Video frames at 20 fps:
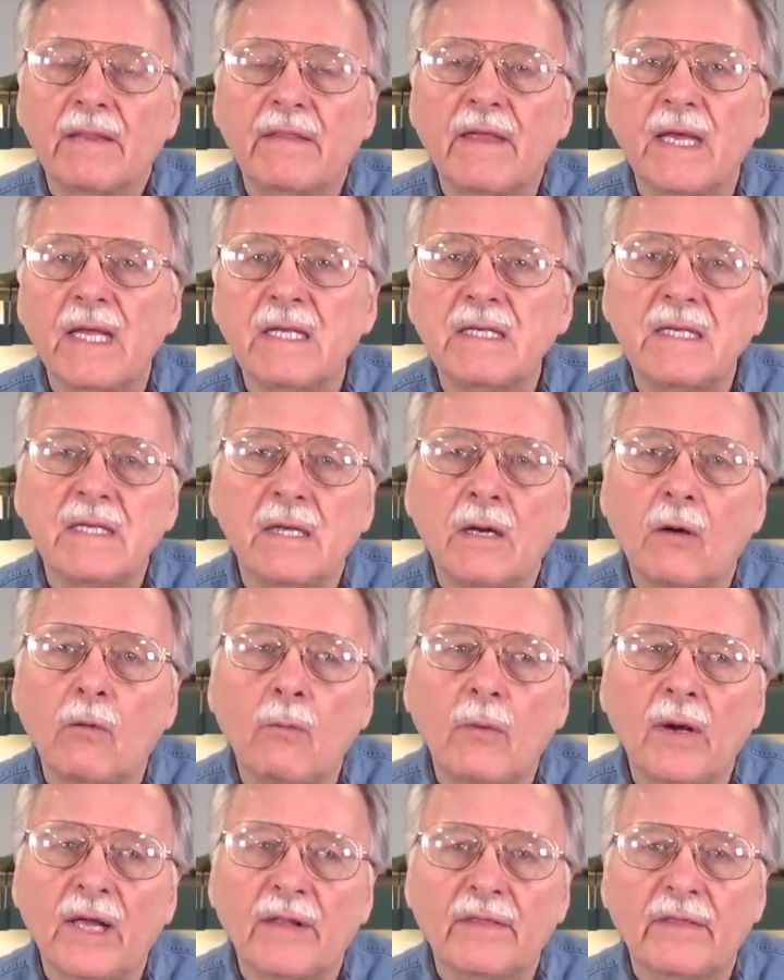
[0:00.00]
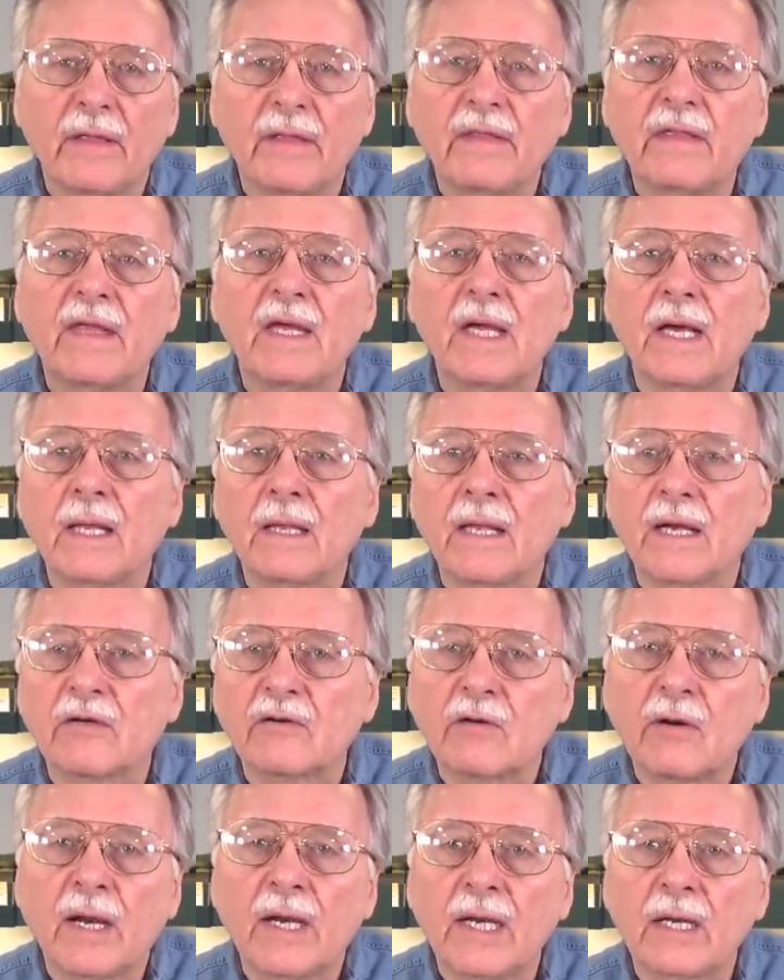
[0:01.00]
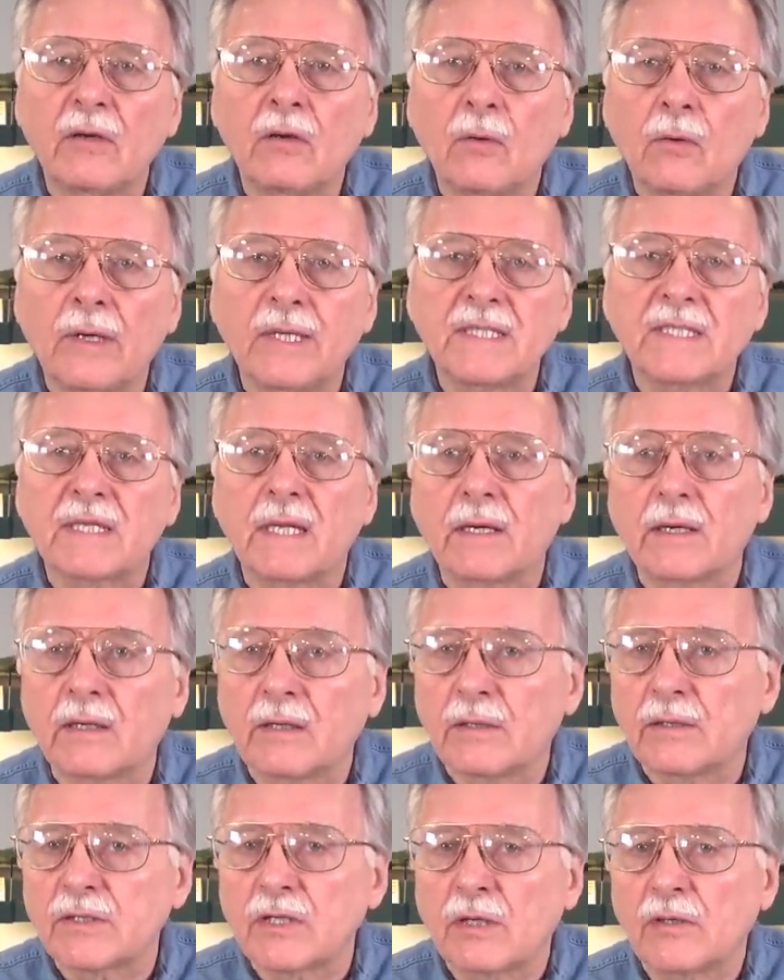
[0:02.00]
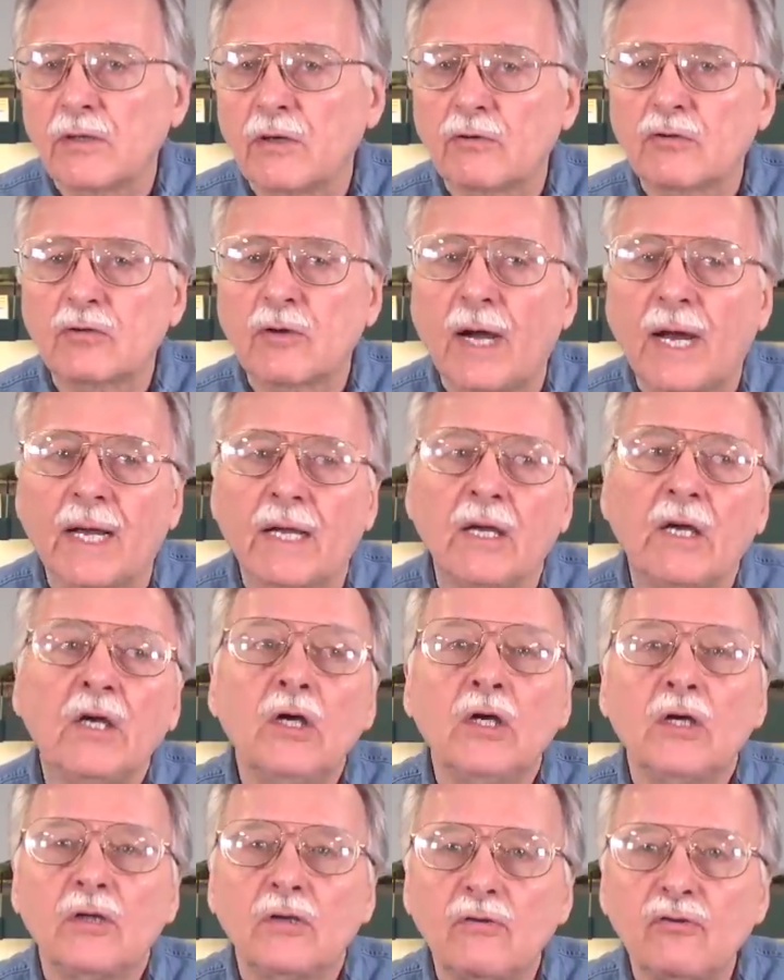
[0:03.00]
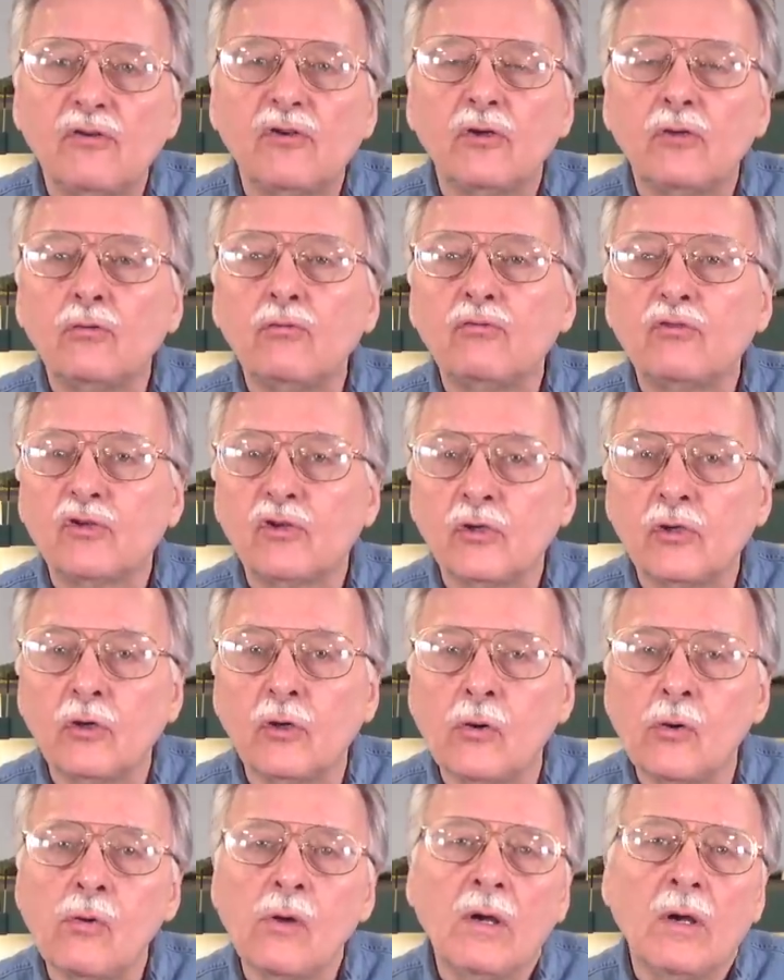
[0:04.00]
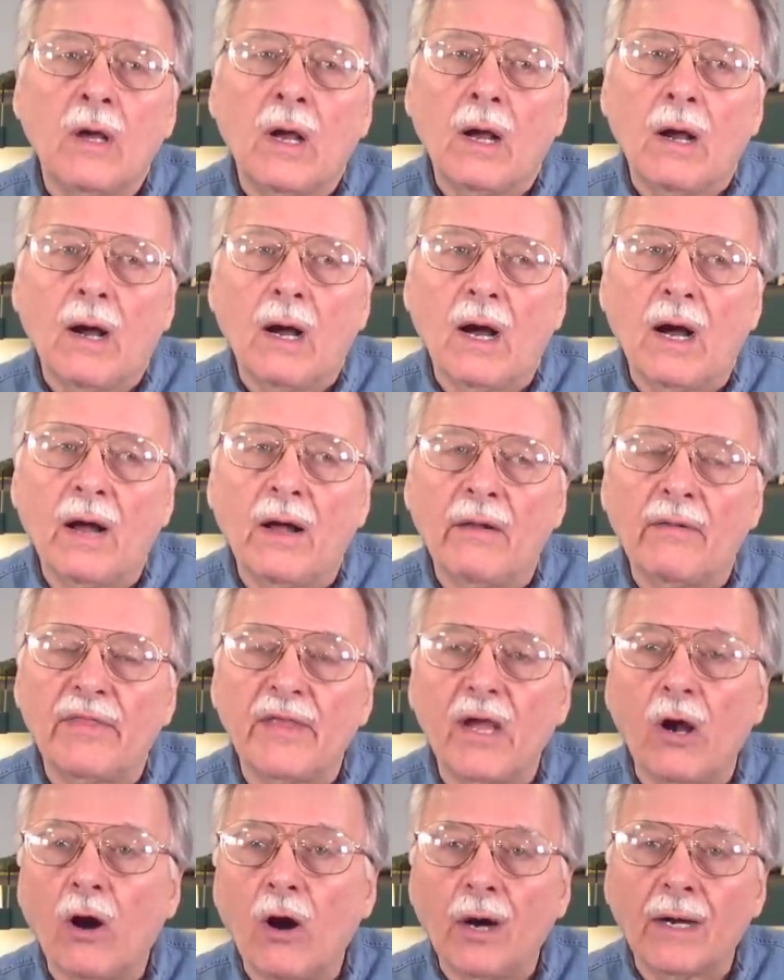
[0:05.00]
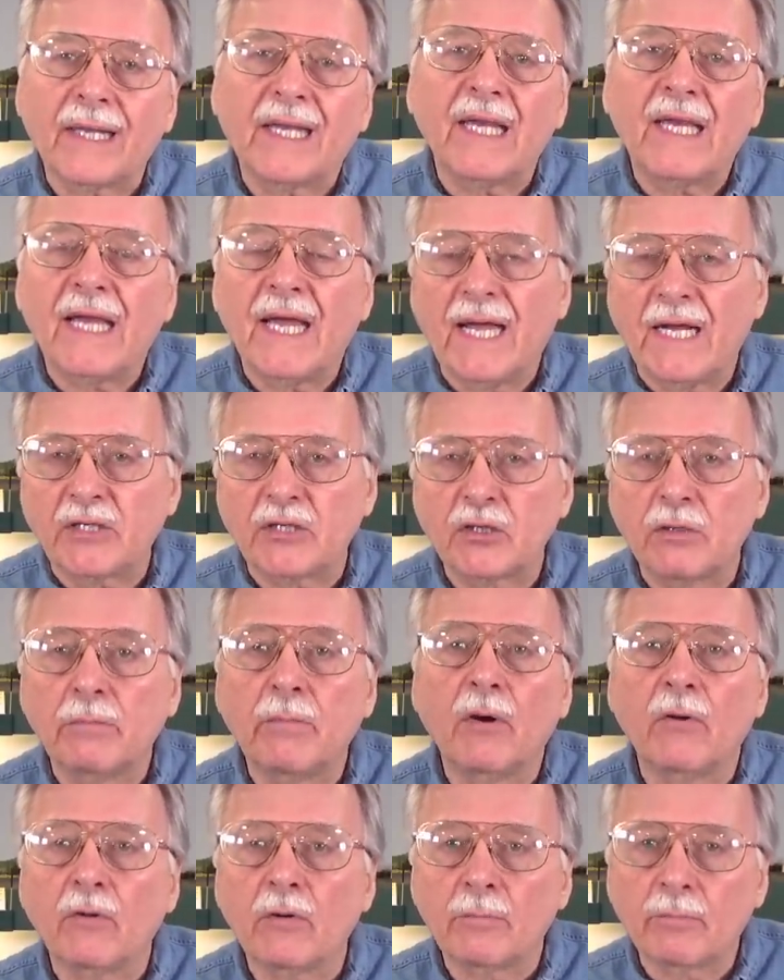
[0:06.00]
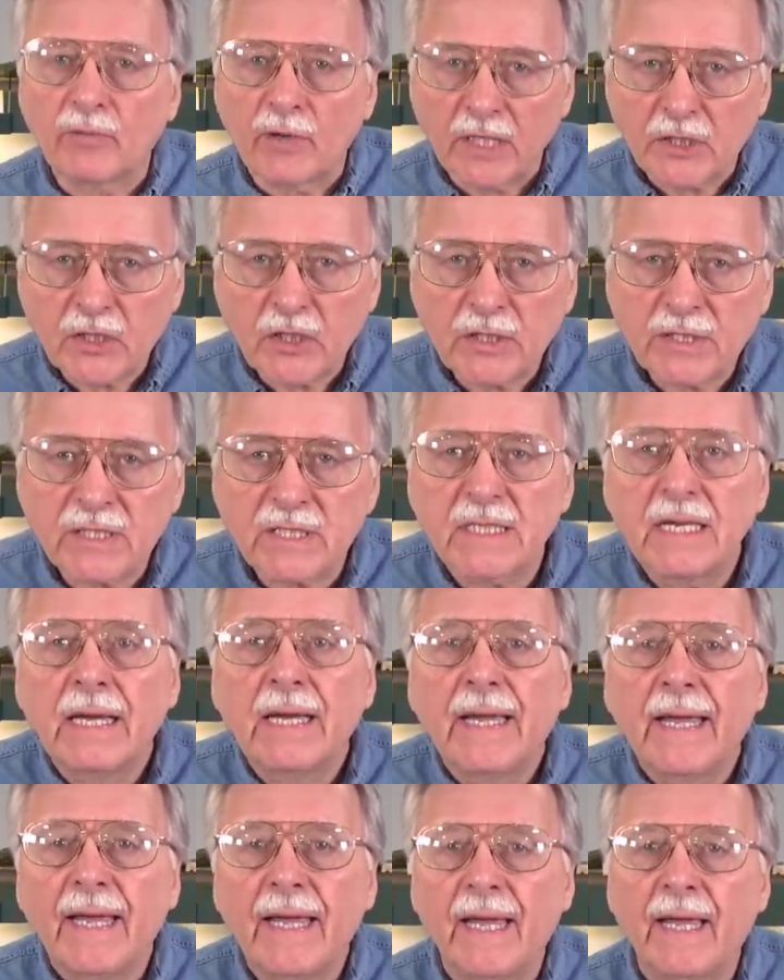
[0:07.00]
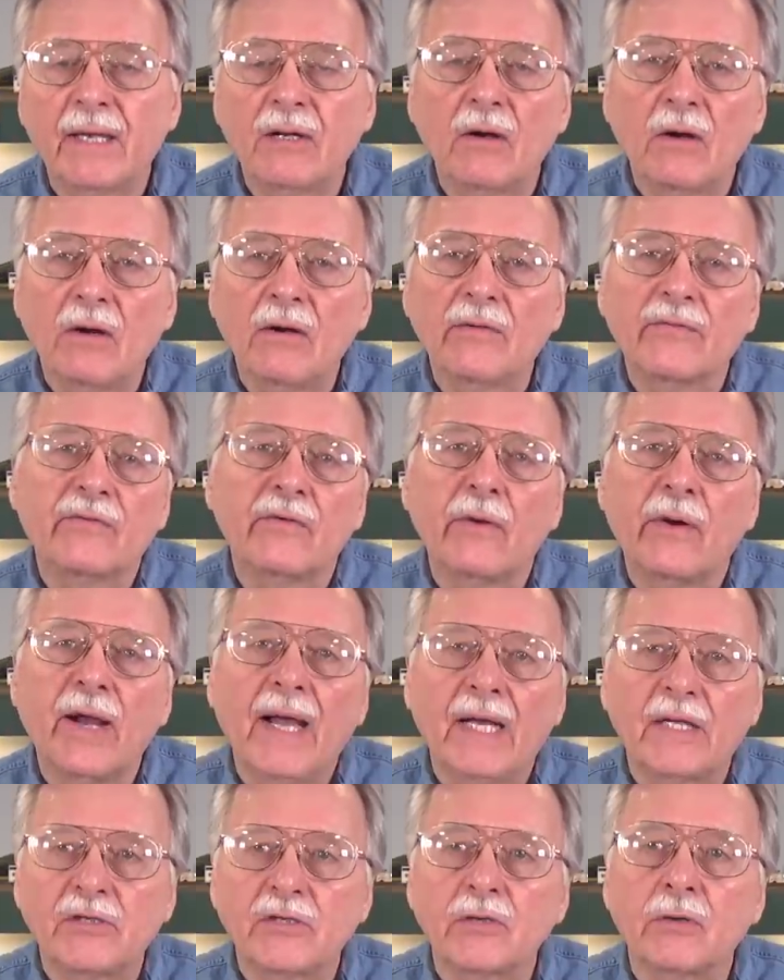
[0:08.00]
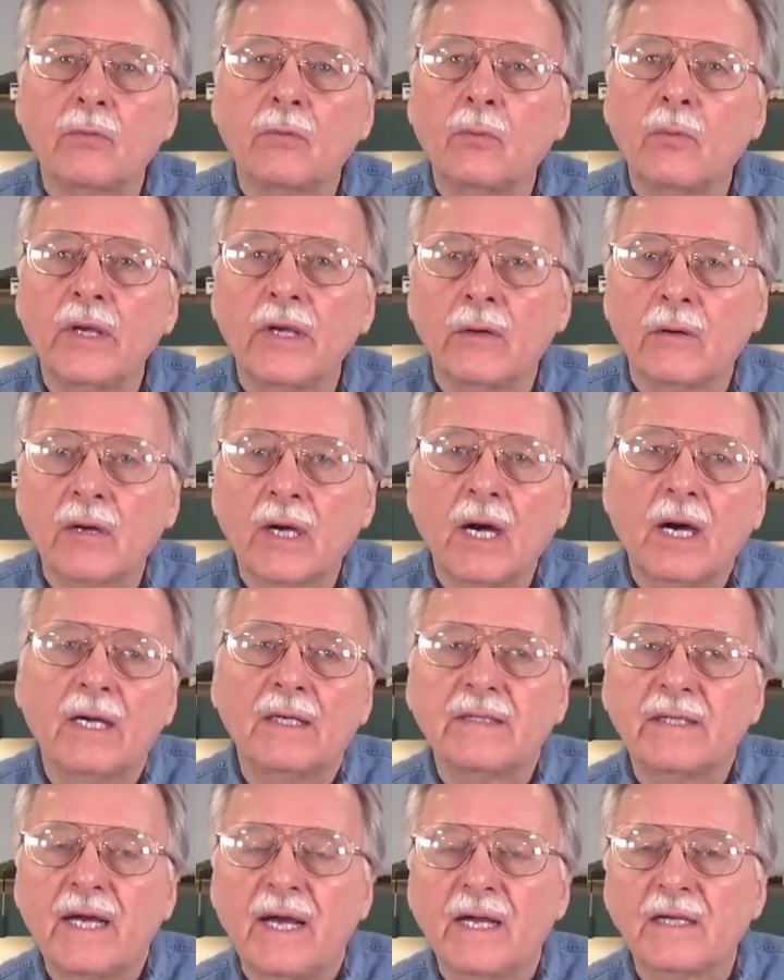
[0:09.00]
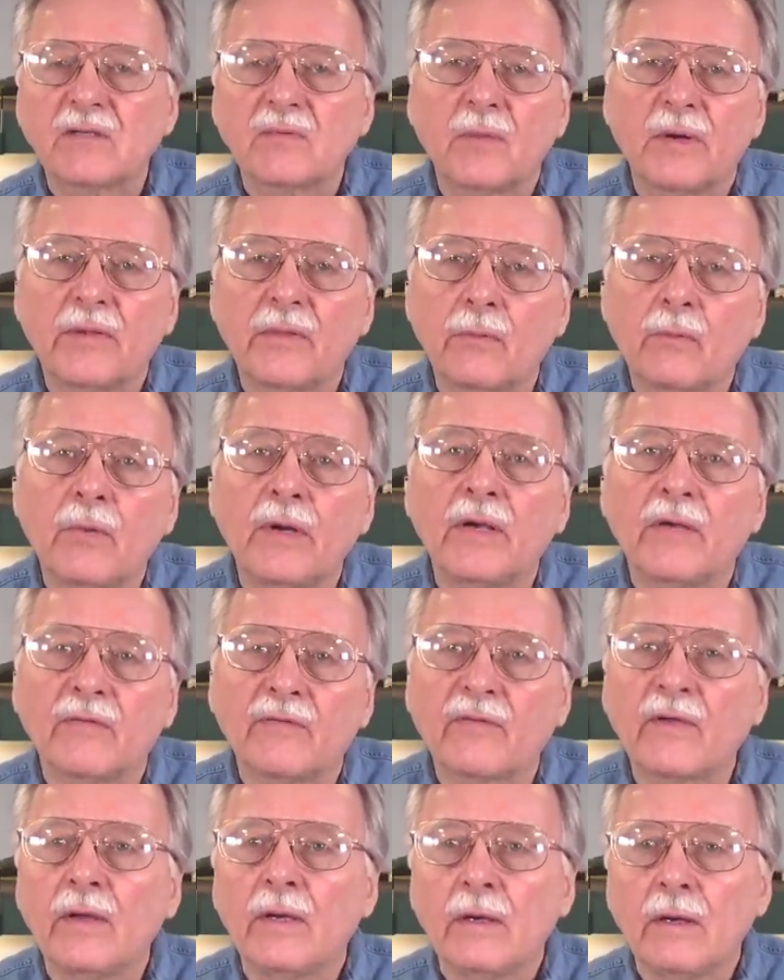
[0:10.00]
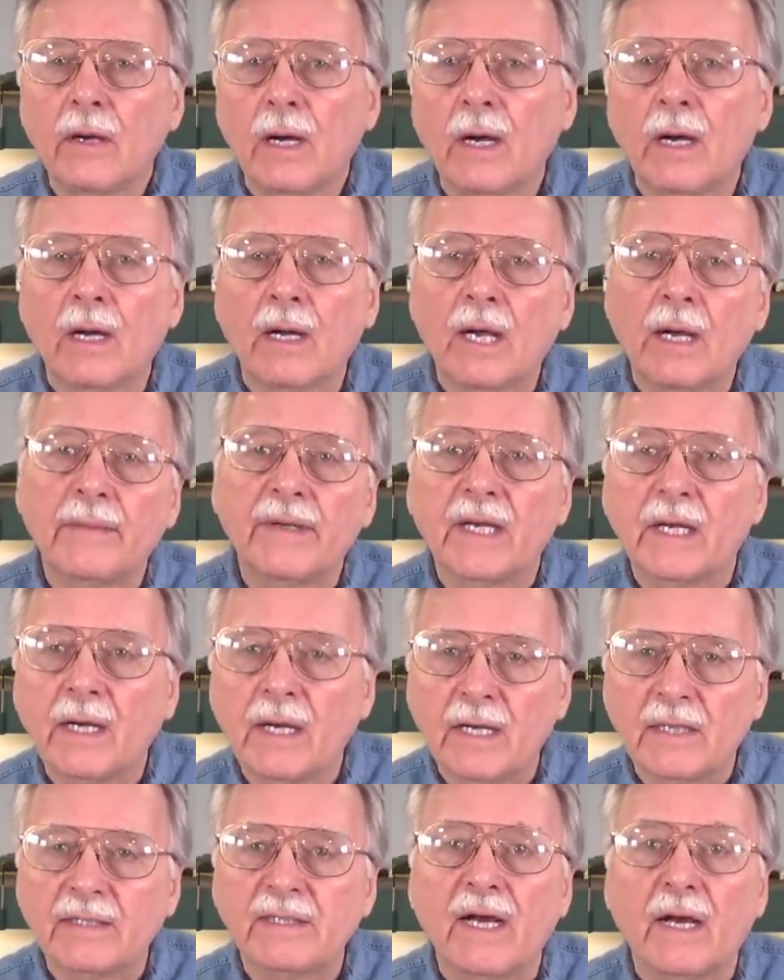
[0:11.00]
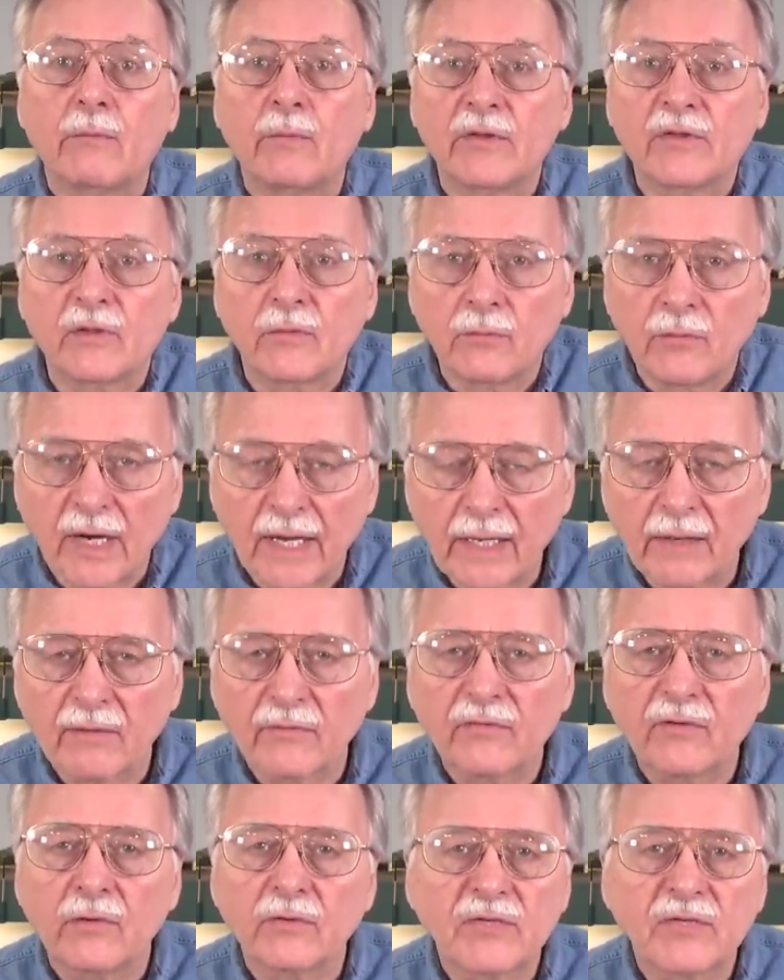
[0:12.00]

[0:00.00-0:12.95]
They deal with the electronic noise that occurs on your track due to uh, the arcing at your motor brushes and also at your wheel contacts, where the wheels uh, come into contact with the rails.